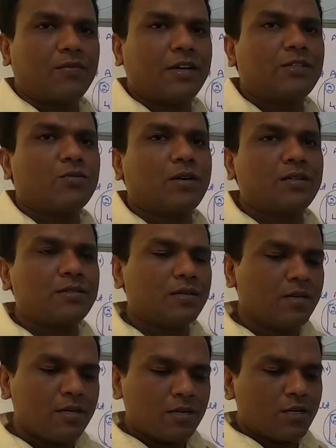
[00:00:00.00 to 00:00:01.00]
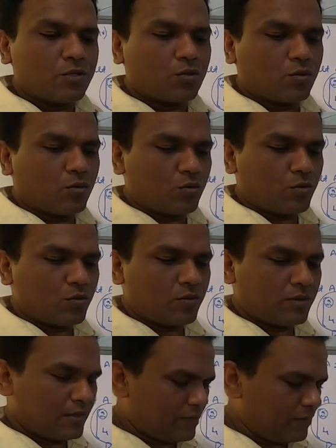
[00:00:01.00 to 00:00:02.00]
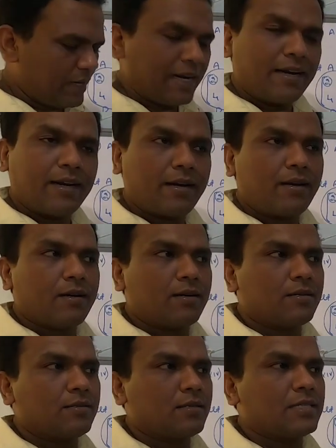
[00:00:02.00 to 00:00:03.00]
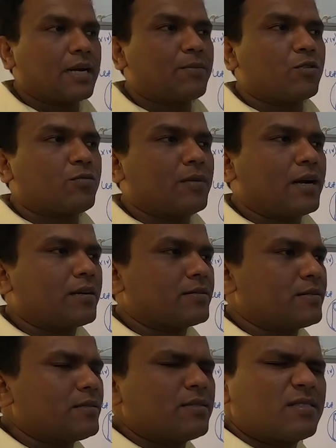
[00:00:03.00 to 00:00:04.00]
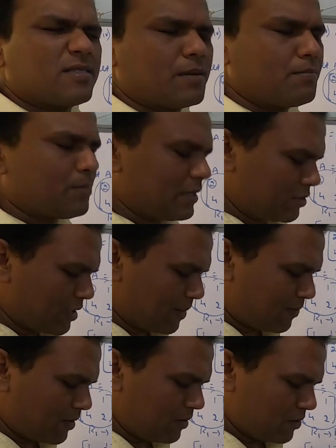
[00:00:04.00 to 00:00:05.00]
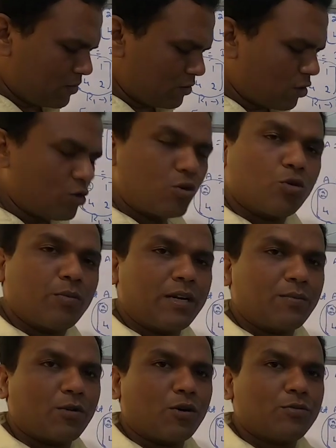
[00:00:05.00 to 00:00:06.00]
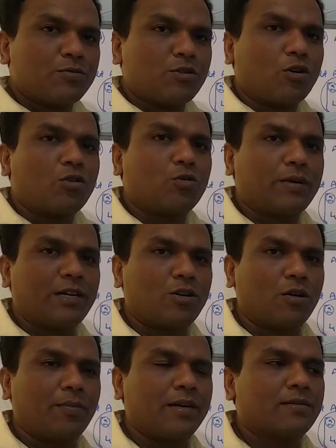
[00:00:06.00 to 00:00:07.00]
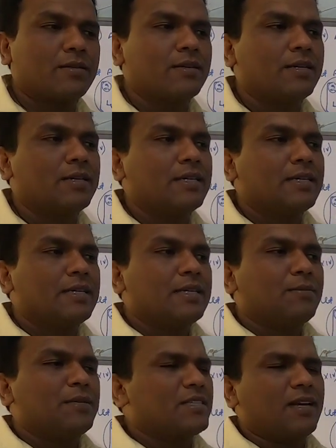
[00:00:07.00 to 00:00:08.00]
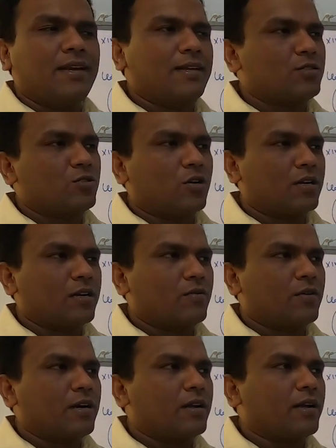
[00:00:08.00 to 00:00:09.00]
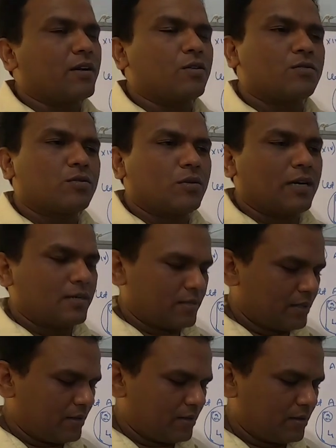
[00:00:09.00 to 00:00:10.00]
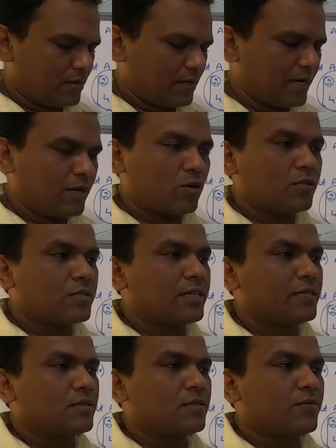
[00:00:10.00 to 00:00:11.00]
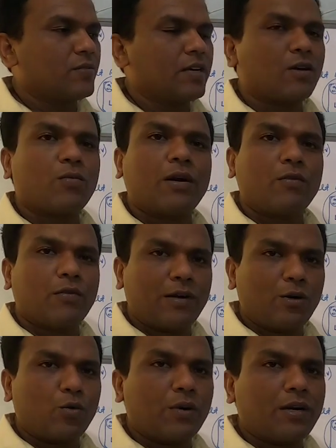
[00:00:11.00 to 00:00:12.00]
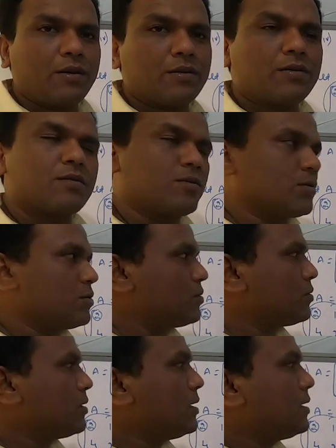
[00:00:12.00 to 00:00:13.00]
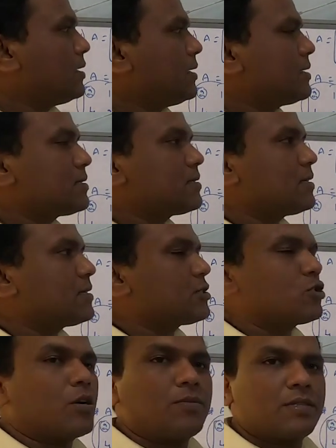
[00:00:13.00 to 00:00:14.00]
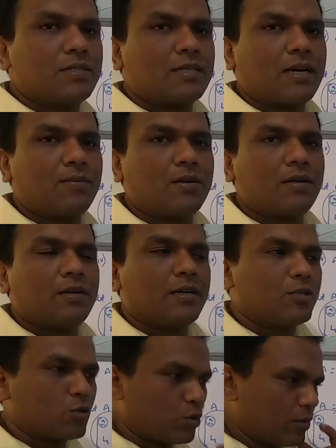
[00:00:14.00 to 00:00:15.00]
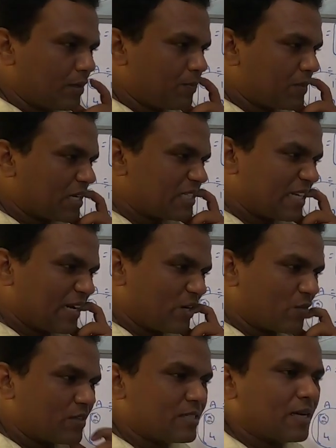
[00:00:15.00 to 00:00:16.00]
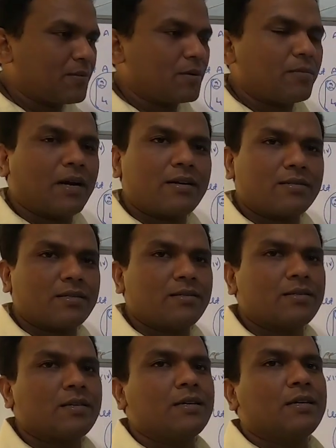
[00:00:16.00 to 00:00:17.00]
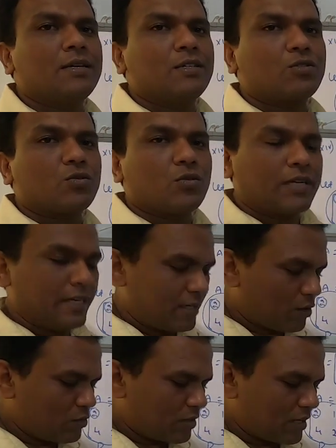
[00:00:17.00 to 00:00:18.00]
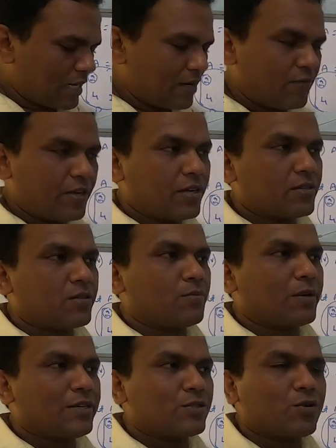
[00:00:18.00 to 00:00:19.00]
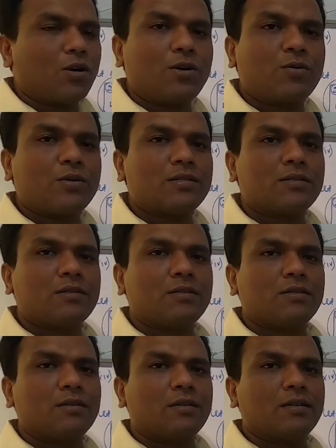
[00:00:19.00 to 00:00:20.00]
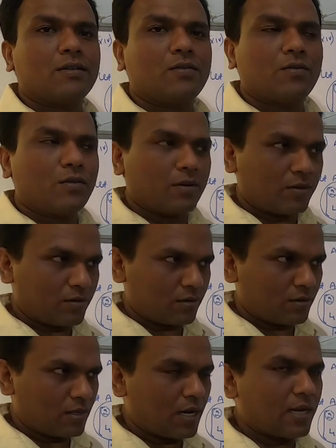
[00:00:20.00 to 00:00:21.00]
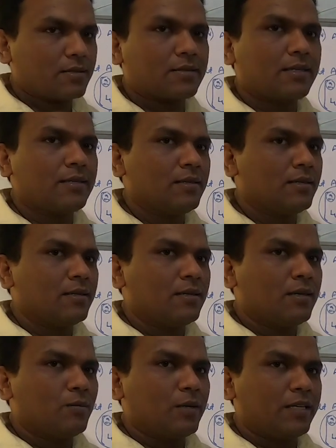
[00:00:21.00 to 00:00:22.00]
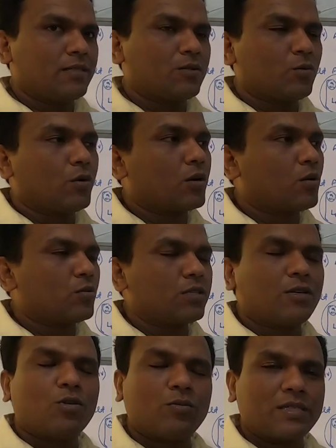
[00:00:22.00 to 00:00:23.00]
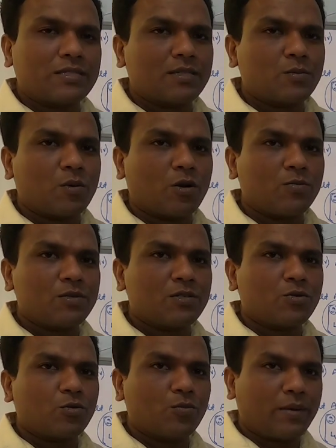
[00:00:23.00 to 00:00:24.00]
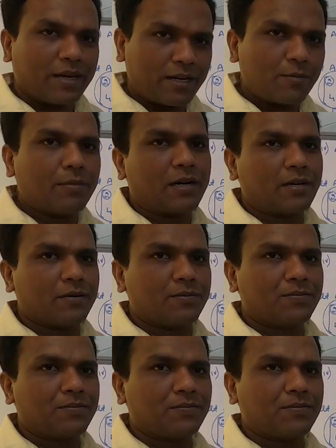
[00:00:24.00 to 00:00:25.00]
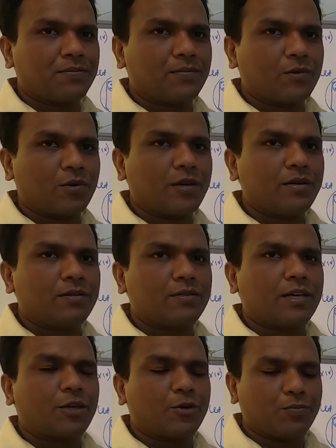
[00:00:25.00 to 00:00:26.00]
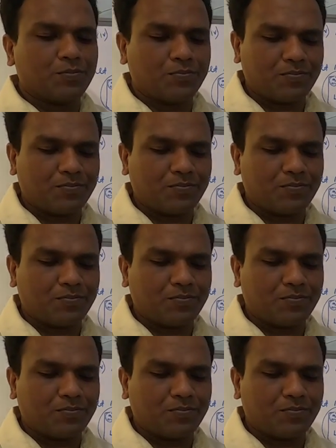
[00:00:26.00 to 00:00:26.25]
Fine, students. So we ended the chapter of matrices. Simple chapter, not too many problems, not too many topics. Miscellaneous not required right now. So let's see later on stages, if we required we will do it. So let us stop this chapter. It's over. That's the end of the chapter matrices. So any doubts or clarification, please call to us. The last thing, please work out the home exercise problems to make it better. Okay, thank you.